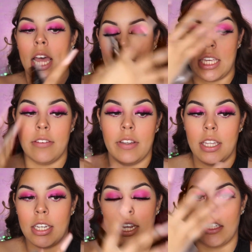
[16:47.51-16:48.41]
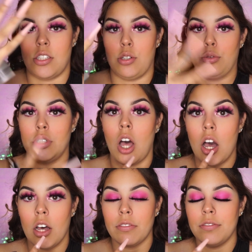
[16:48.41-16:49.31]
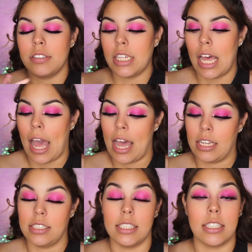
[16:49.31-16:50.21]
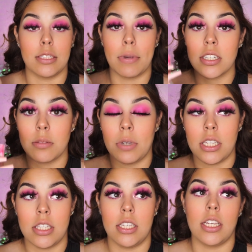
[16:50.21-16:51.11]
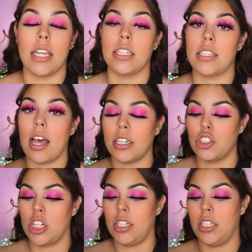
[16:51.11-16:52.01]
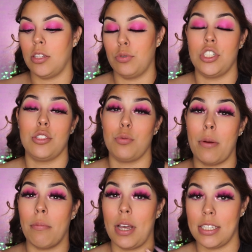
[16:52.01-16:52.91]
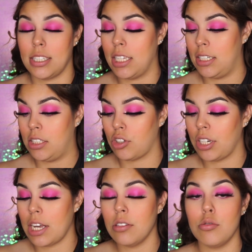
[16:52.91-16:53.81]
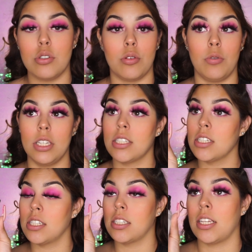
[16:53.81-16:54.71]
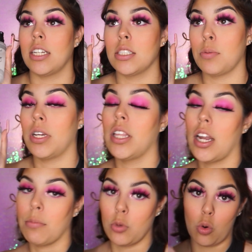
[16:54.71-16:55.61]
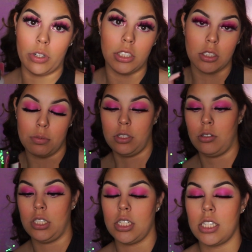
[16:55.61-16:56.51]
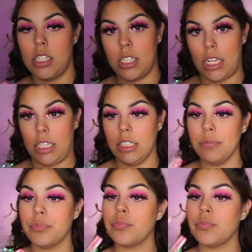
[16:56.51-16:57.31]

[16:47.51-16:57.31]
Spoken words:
even and so soft, and it smells amazing, and it's hydrating, which is what my skin needs right now. So this is the setting spray that I'm going to be using today.